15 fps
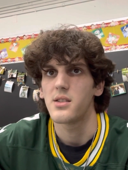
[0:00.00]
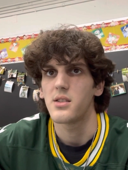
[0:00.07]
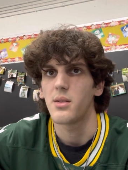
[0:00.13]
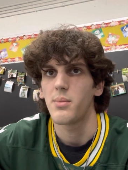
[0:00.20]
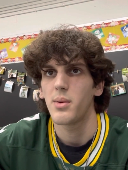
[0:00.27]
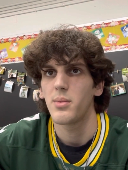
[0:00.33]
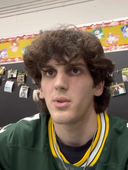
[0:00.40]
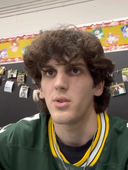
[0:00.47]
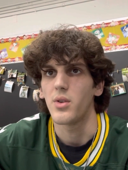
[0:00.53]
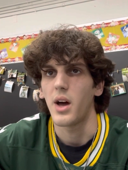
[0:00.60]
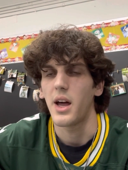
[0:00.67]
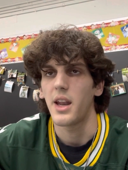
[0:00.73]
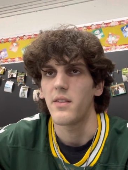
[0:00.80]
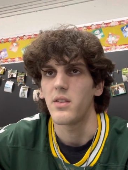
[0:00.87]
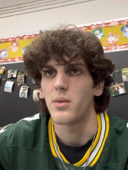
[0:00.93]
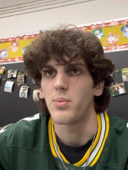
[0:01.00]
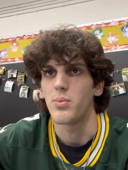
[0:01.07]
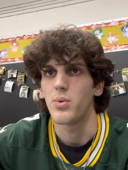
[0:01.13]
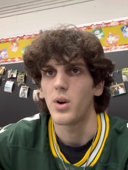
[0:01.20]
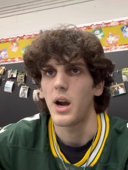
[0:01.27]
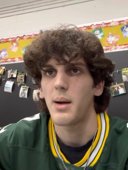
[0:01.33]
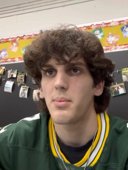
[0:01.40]
some people do not have the
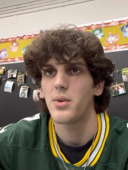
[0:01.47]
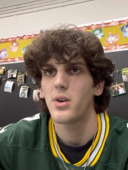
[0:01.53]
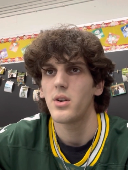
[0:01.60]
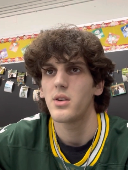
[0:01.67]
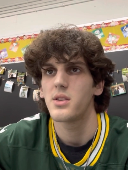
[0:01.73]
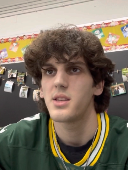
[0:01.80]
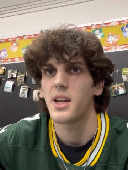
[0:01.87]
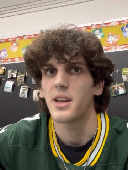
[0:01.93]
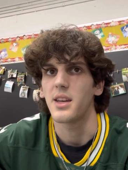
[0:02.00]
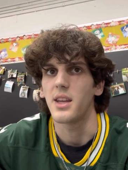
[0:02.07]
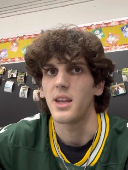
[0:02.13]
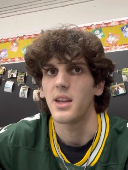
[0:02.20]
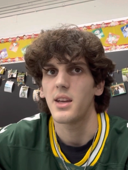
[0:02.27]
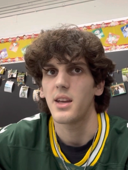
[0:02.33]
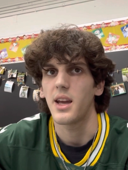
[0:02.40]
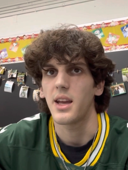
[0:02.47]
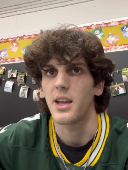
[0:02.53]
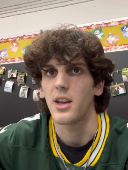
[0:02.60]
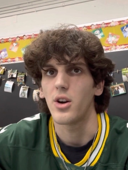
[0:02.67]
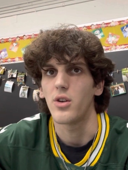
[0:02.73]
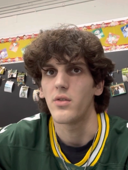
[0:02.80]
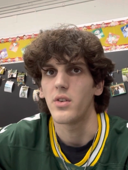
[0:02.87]
proper technique and
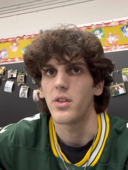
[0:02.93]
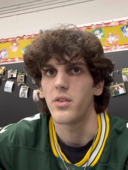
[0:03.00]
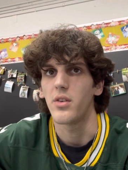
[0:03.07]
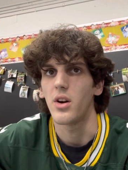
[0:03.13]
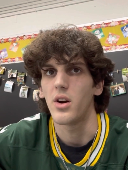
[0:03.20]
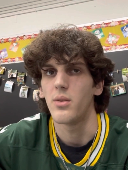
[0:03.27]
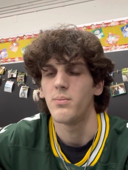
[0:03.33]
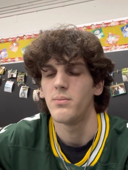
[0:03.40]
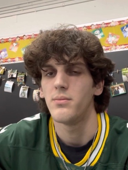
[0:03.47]
can overthrow.